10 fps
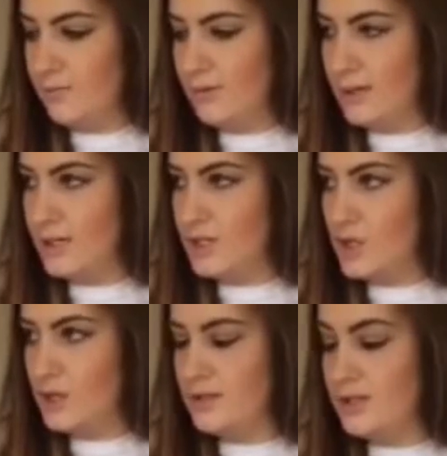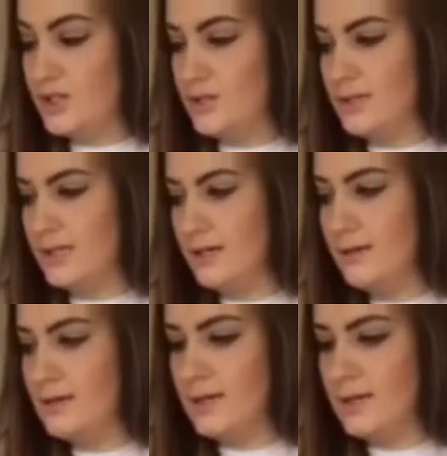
enjoying this juicer.